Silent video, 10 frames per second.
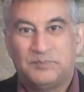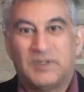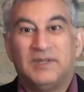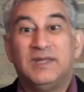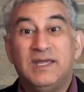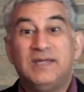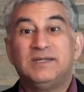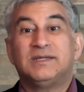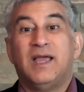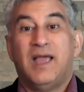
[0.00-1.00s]

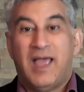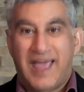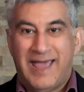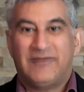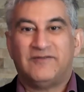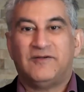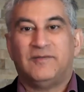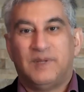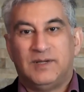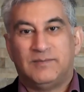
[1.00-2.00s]
These have
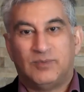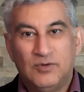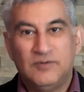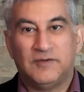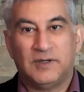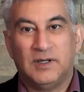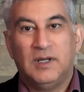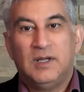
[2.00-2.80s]
been proven.